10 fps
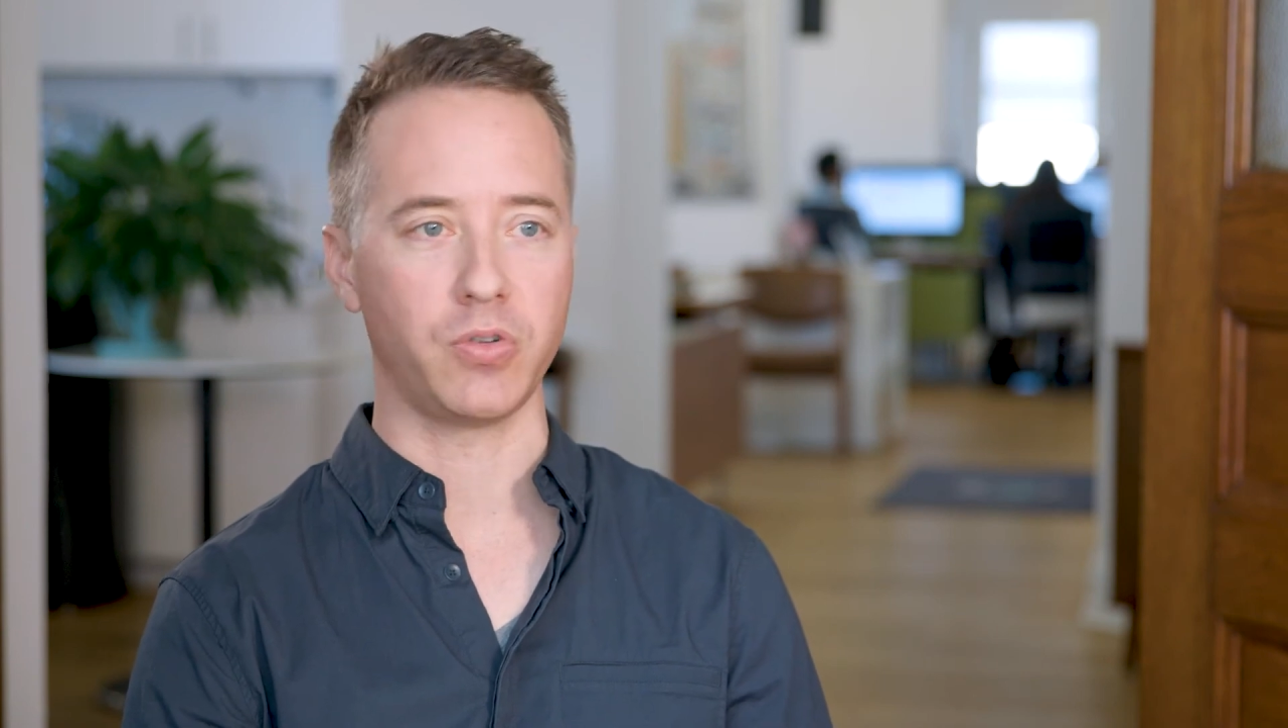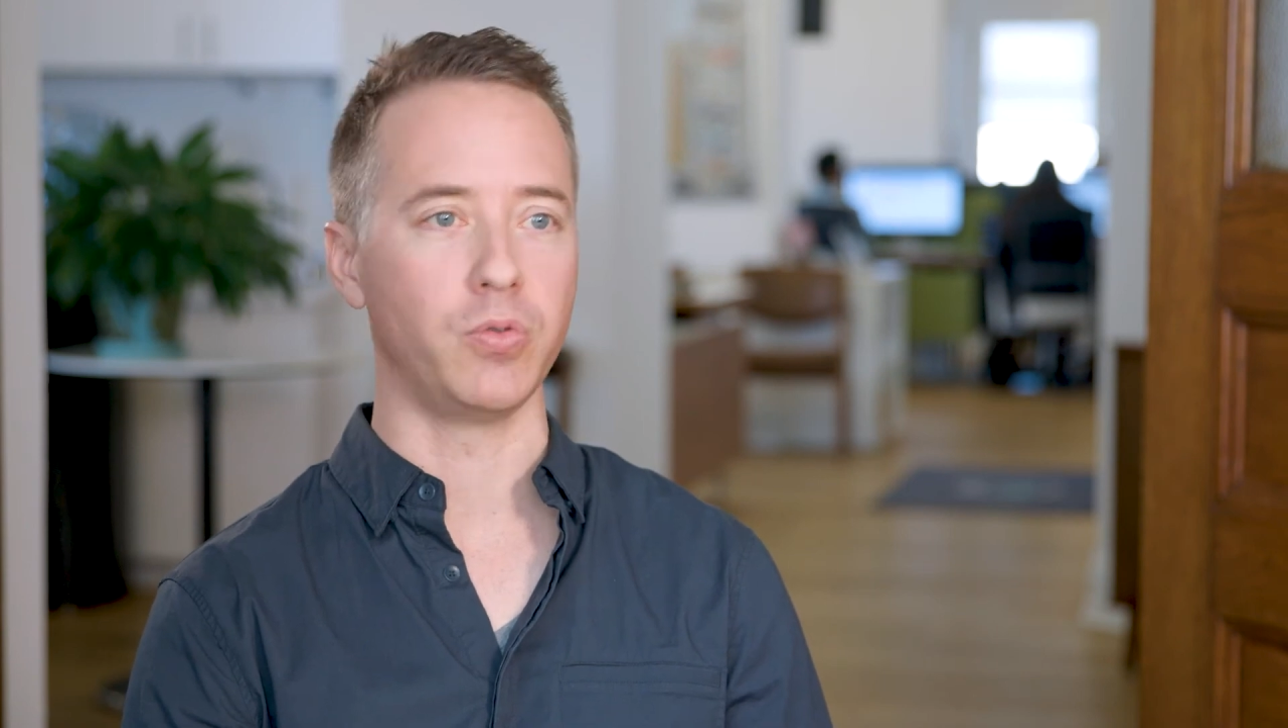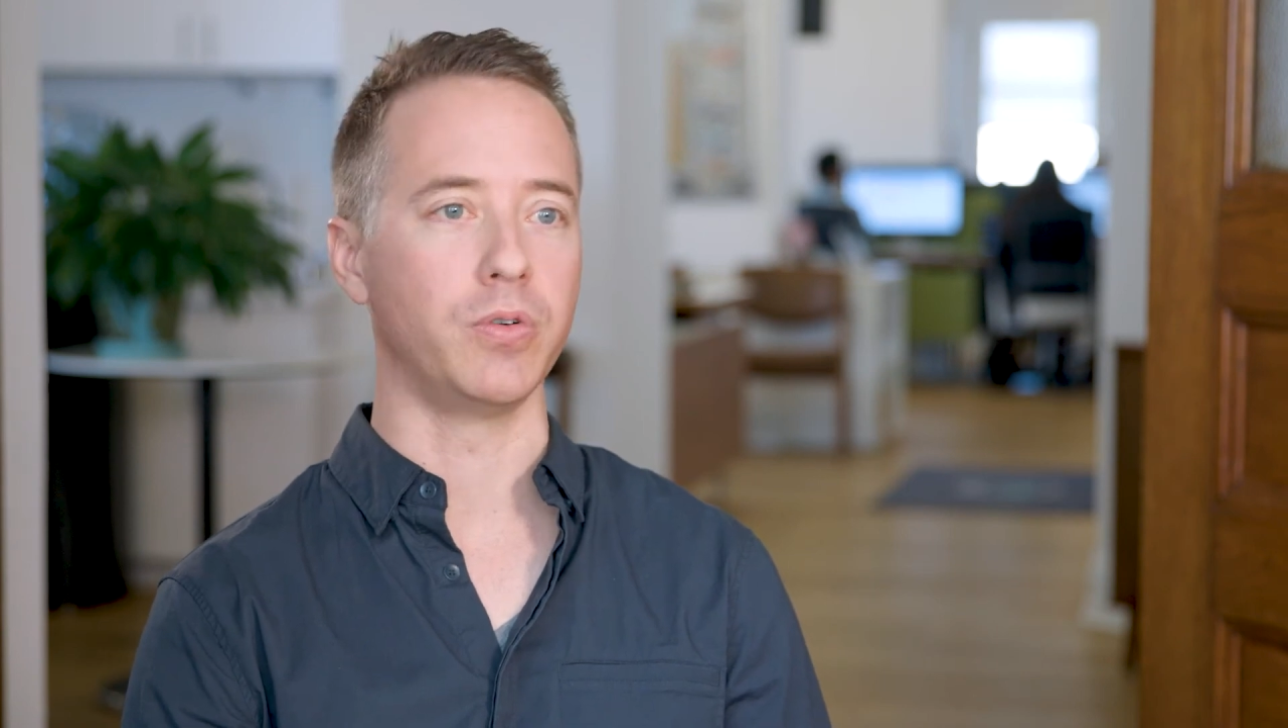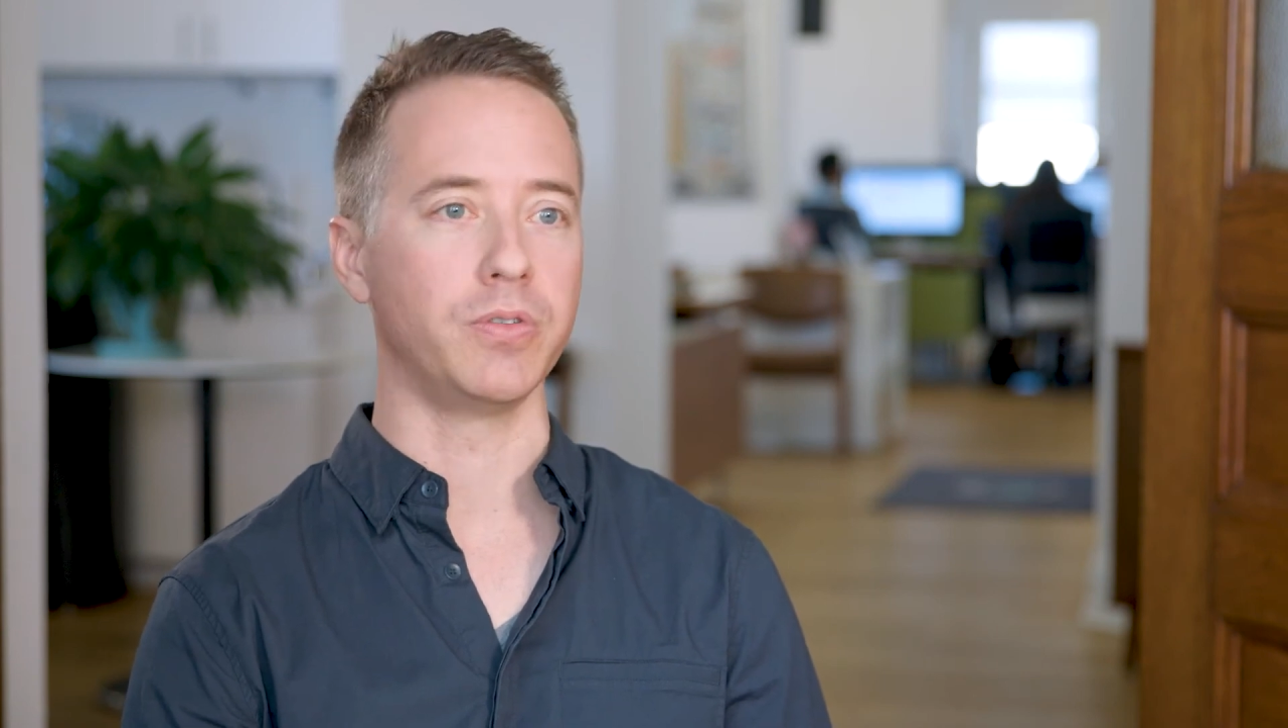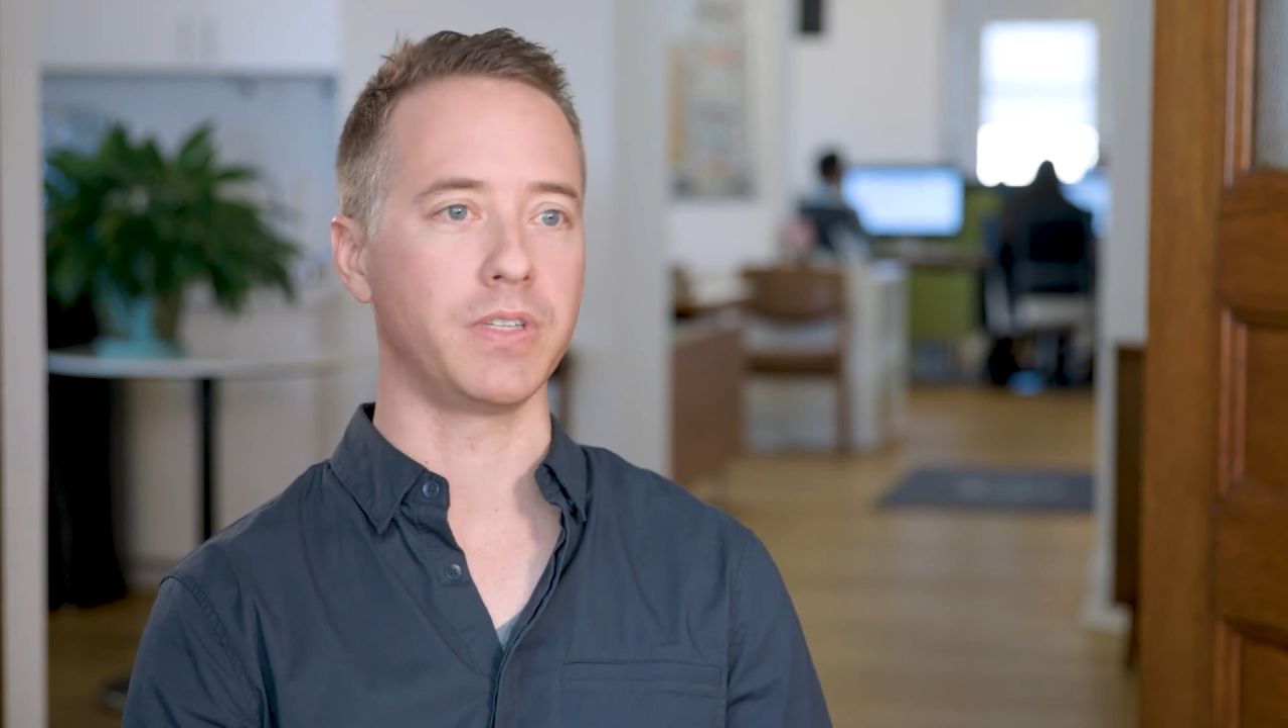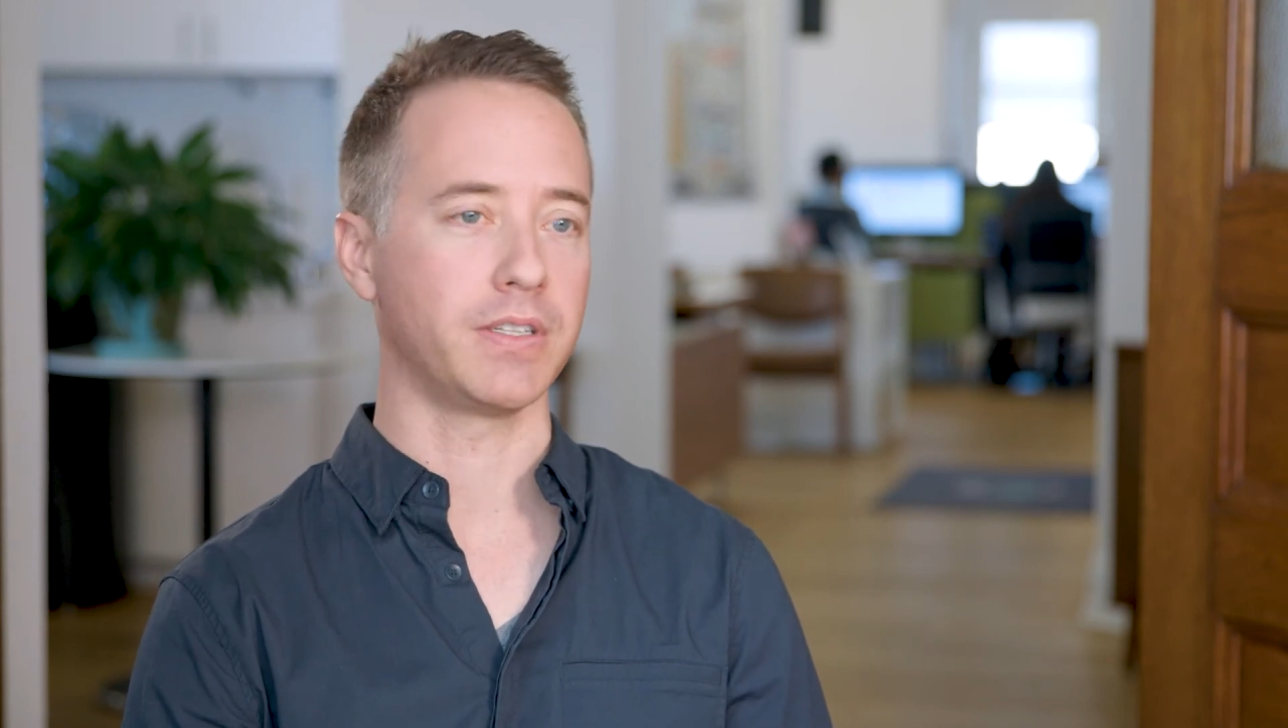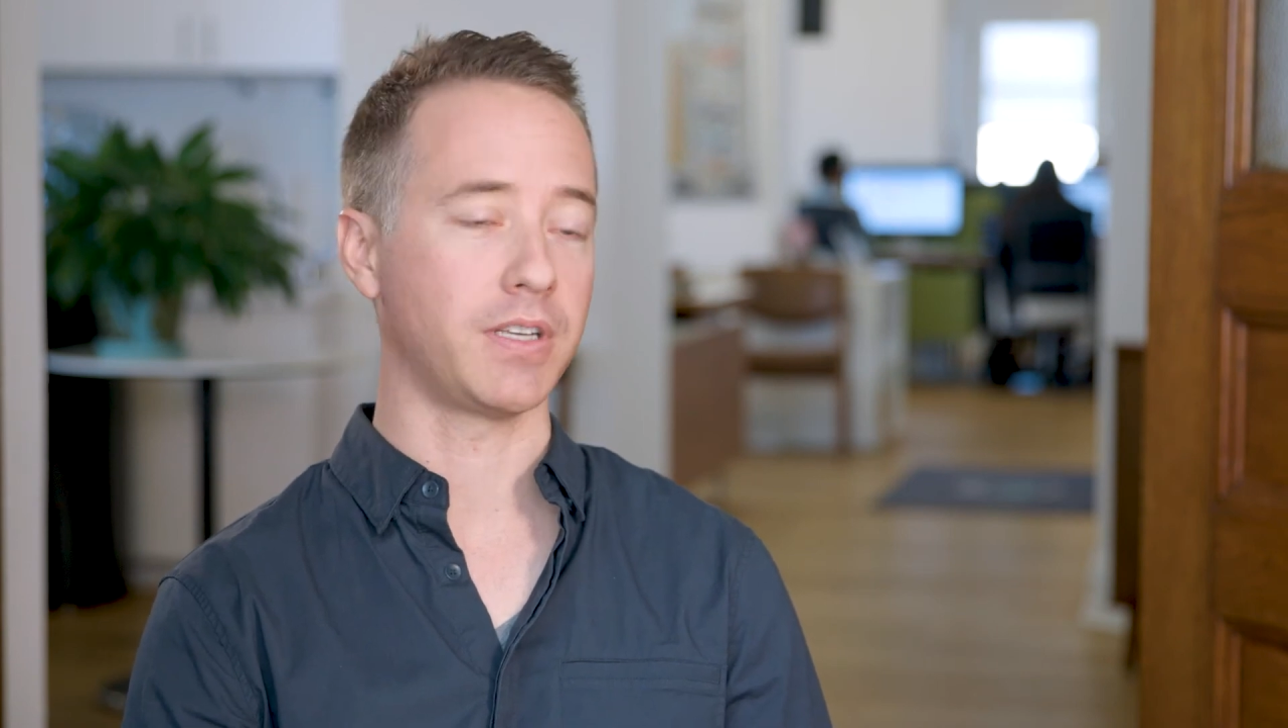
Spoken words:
tools in a